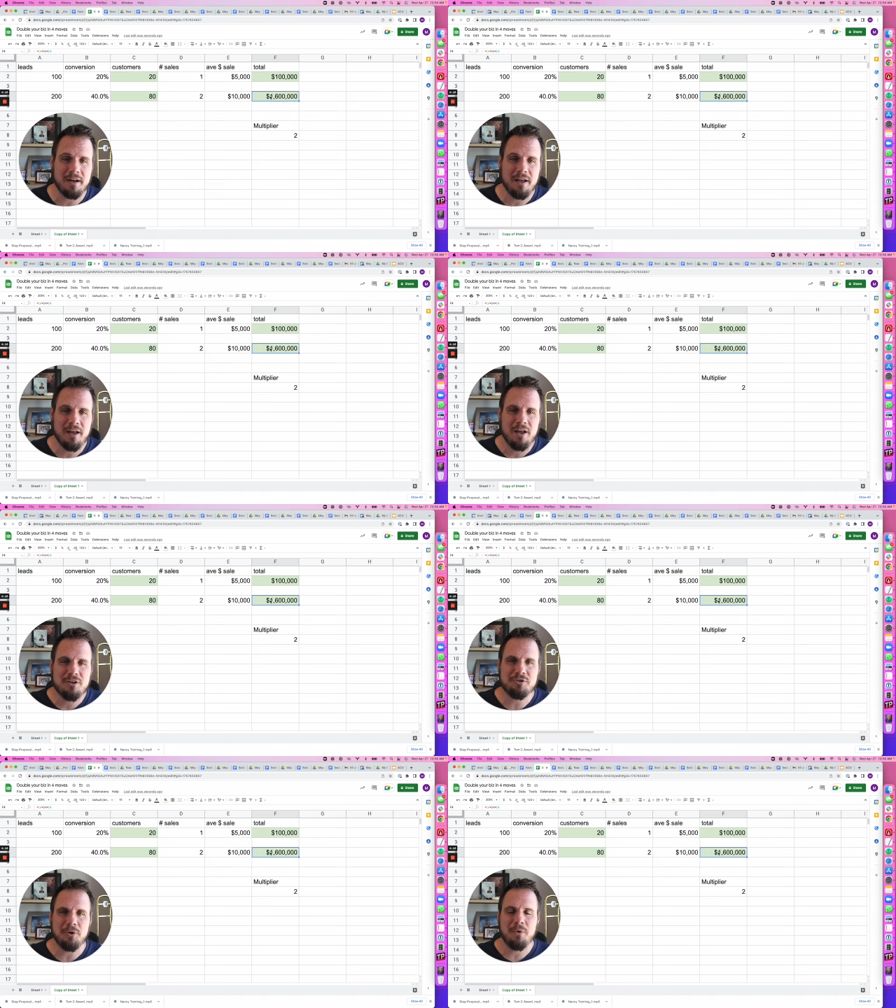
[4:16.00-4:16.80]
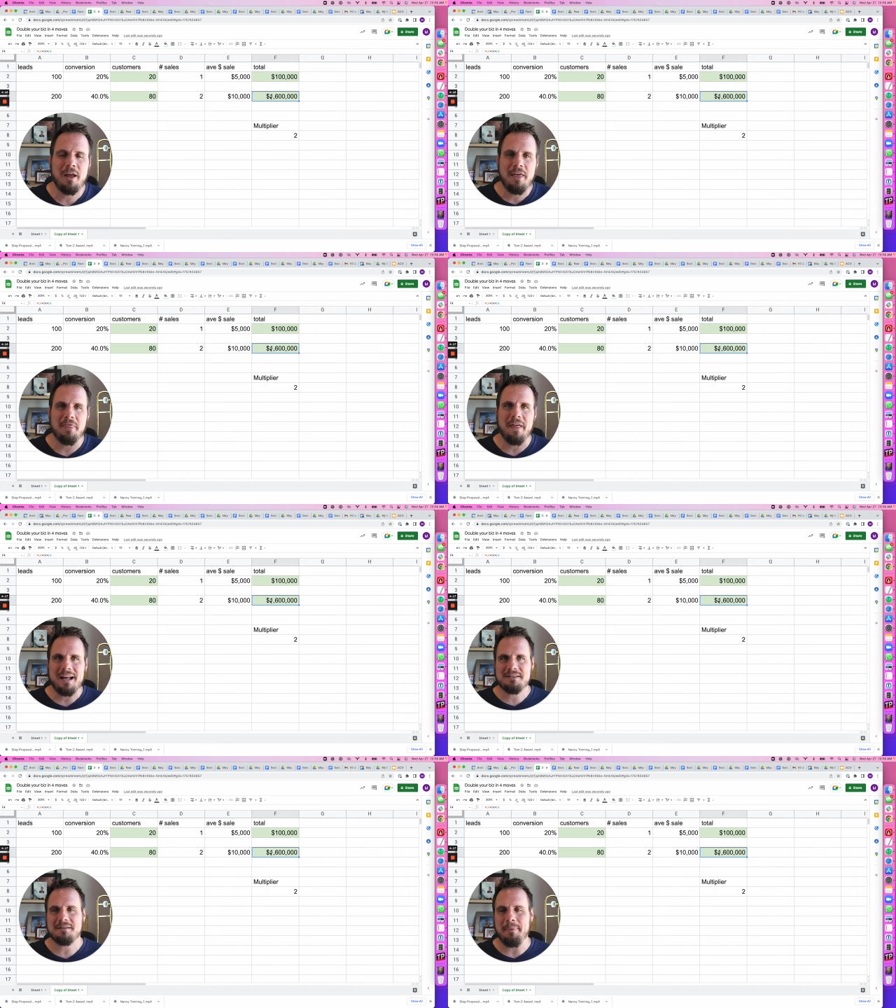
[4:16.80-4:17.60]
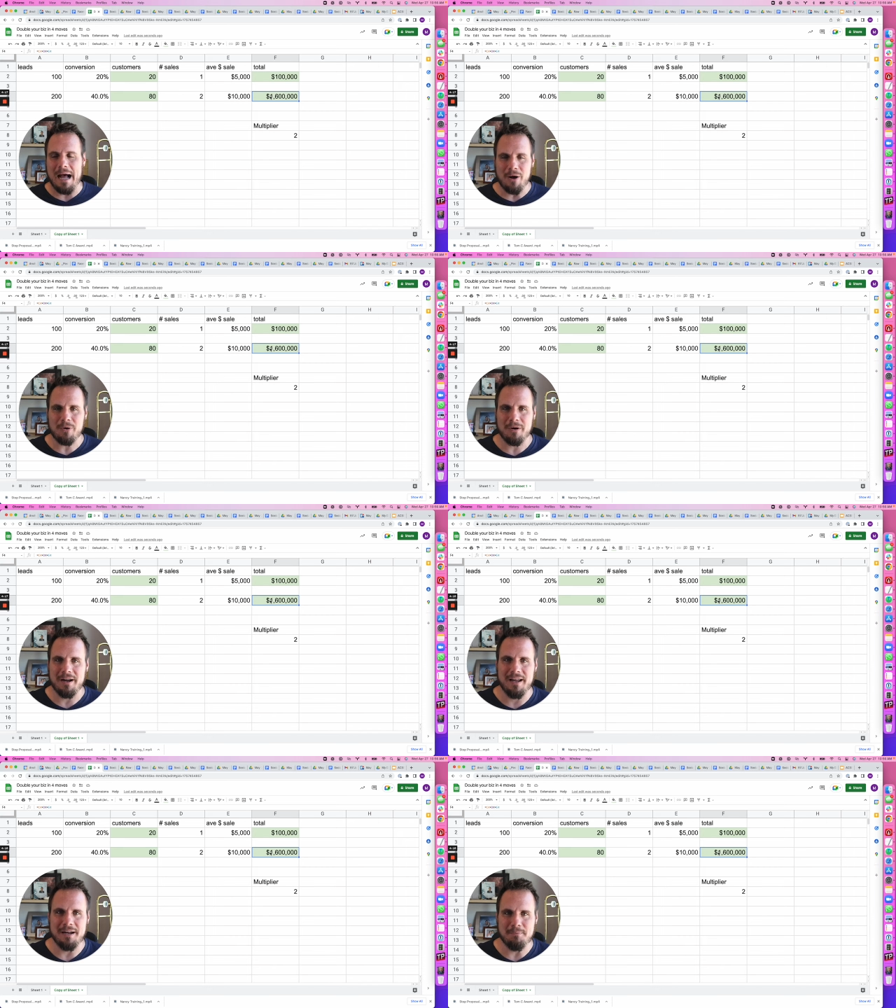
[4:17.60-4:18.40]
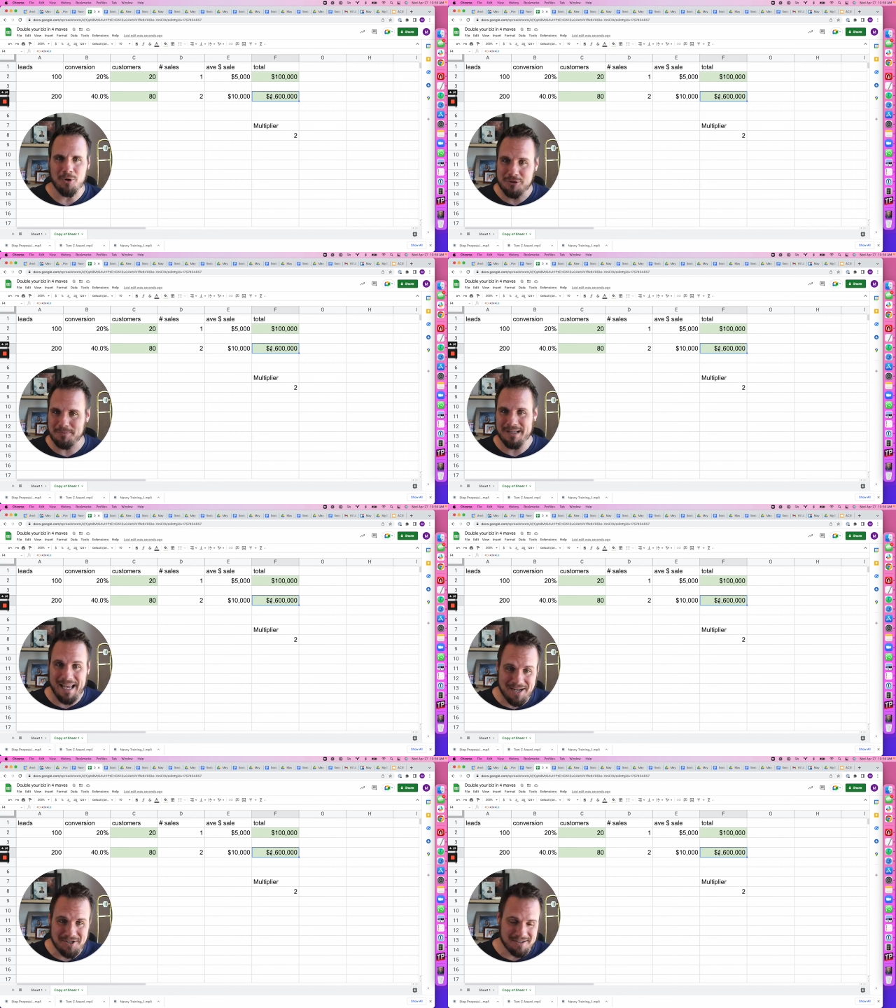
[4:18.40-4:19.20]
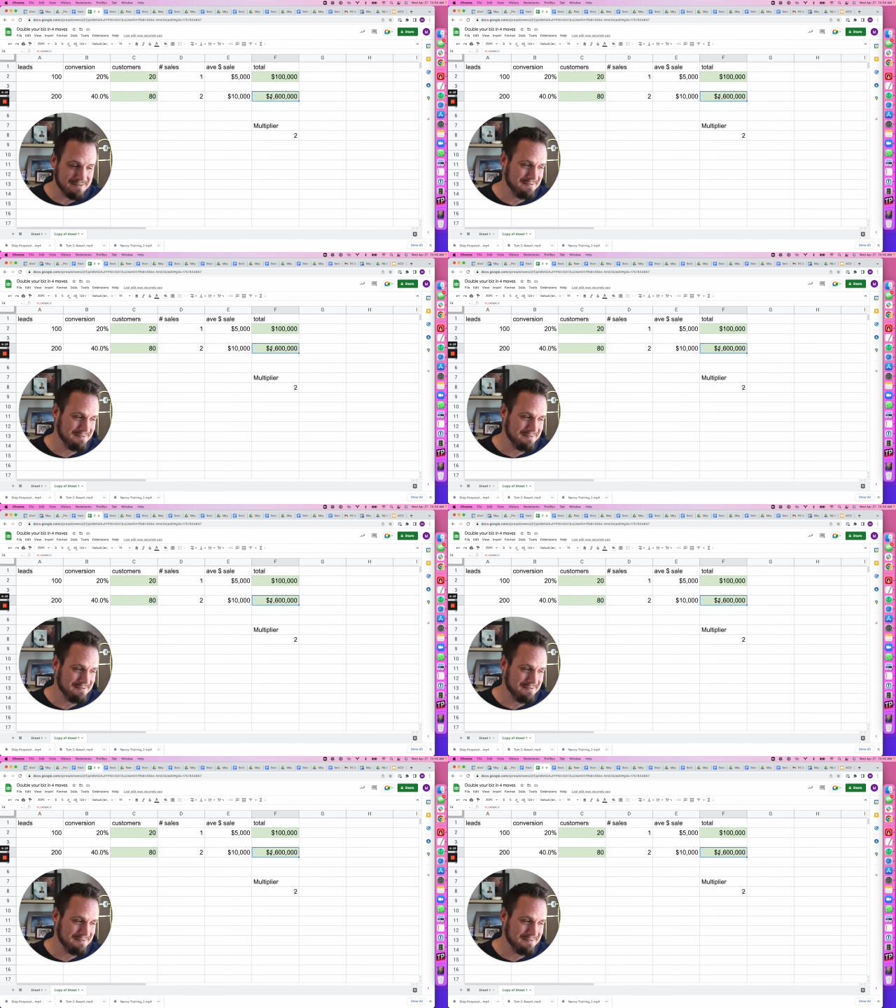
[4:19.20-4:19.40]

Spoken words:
So that's the power in multiplication.